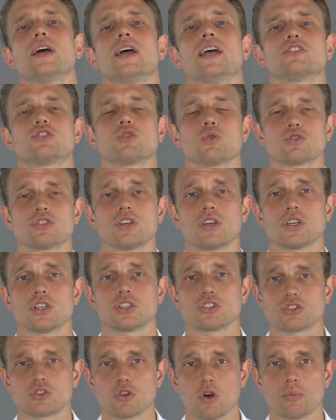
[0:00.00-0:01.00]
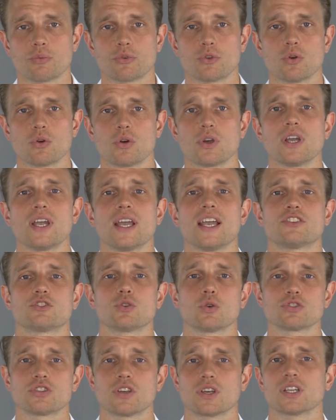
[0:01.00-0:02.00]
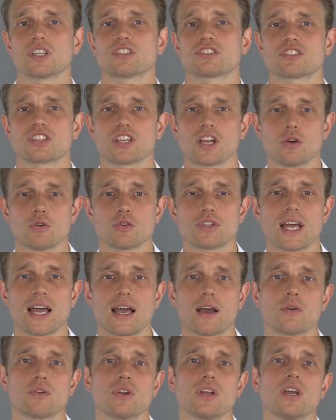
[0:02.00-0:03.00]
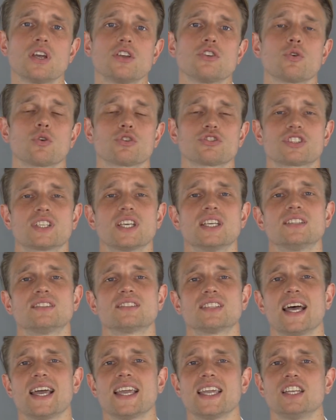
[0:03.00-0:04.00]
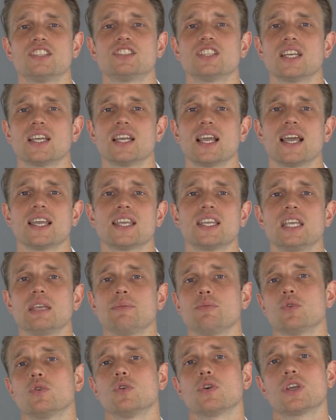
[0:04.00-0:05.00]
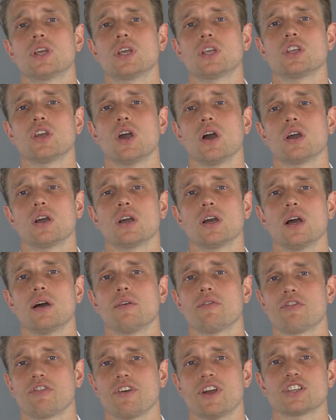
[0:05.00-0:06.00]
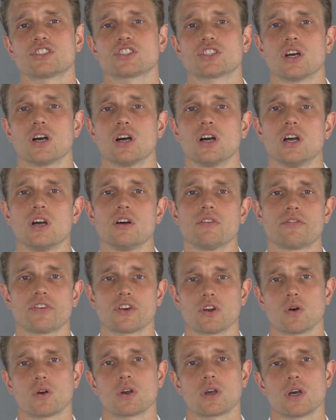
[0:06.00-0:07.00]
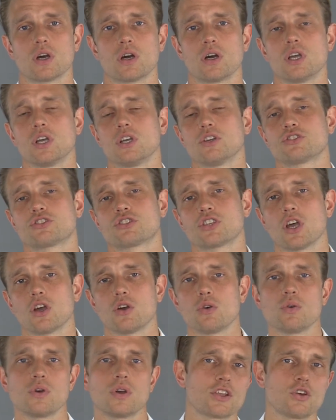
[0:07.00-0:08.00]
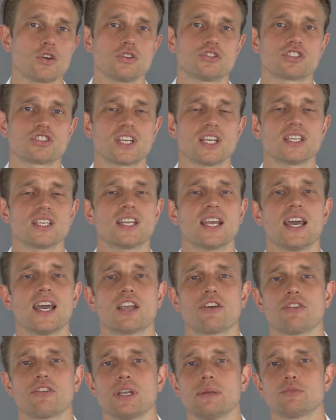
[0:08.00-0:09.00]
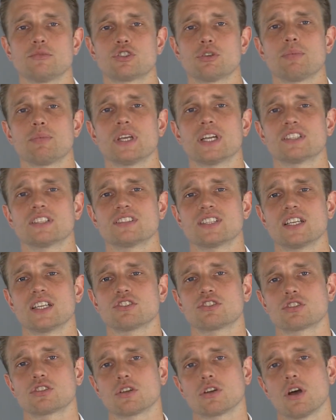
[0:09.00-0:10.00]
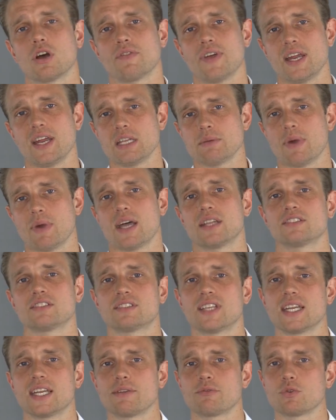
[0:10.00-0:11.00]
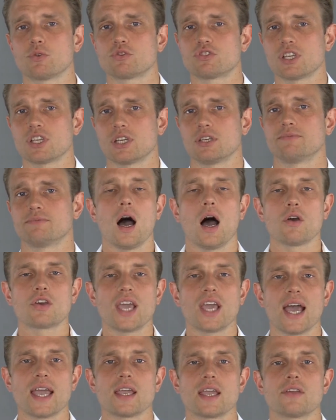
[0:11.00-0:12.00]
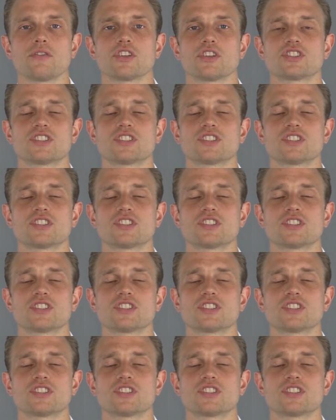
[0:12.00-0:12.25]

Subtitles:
It's also going to stop you, it's also going to slow down your skin's aging and keep you looking younger and fresher for longer. So good skincare cream should be an essential of any man's daily routine. Okay, the